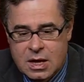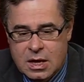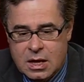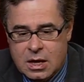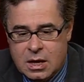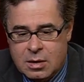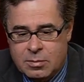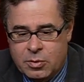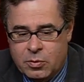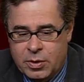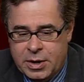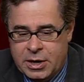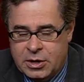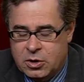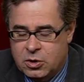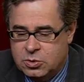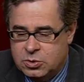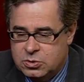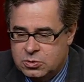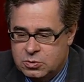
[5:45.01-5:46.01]
Uh, but when I
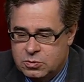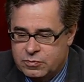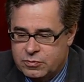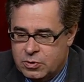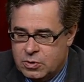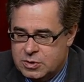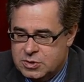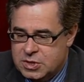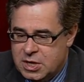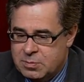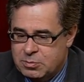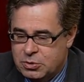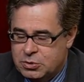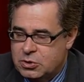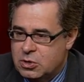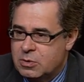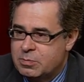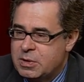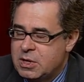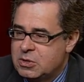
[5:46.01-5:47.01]
go to, for example,
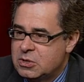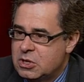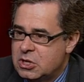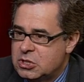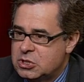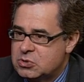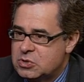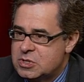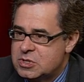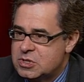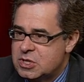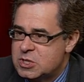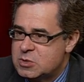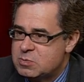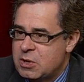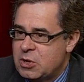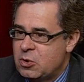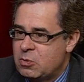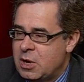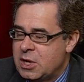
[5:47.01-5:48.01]
European countries, I
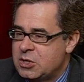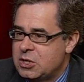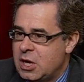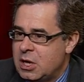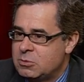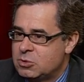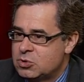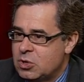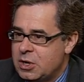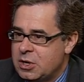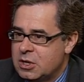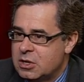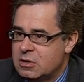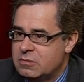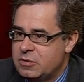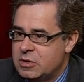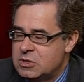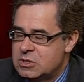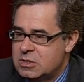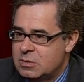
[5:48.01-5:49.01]
spend all my time trying to
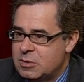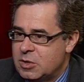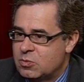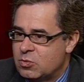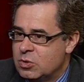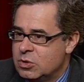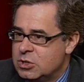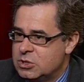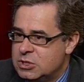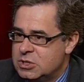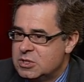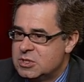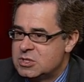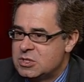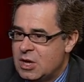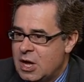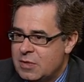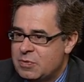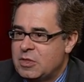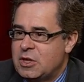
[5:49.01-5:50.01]
convince them that religion is
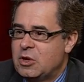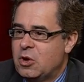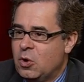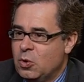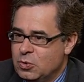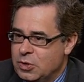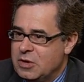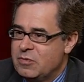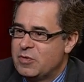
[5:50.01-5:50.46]
not the only